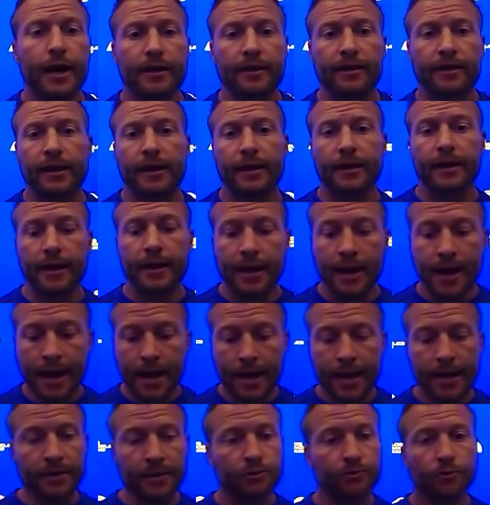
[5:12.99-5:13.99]
I think
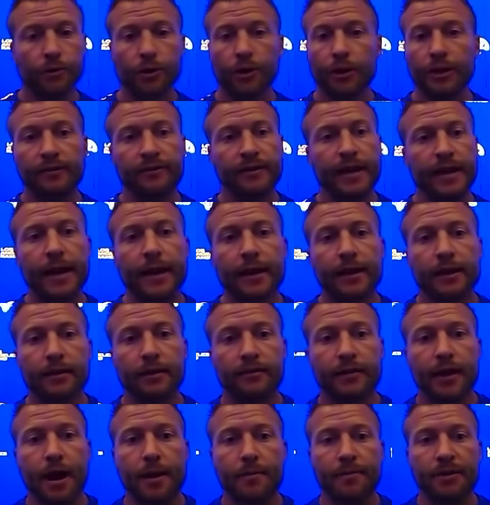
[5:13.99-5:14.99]
he's really taken to
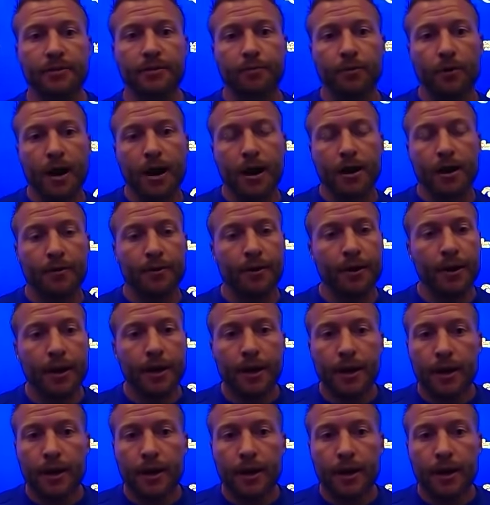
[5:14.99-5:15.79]
Thomas Brown.